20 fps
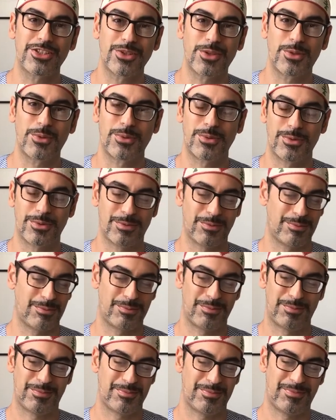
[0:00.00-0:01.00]
or
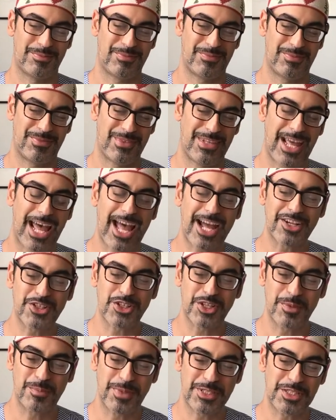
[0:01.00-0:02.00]

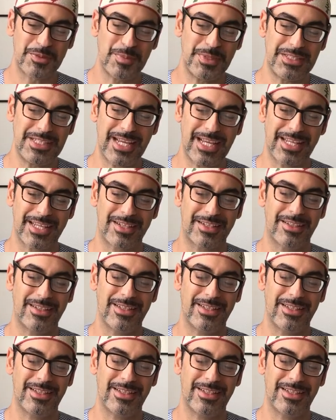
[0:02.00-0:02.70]
action must be taken.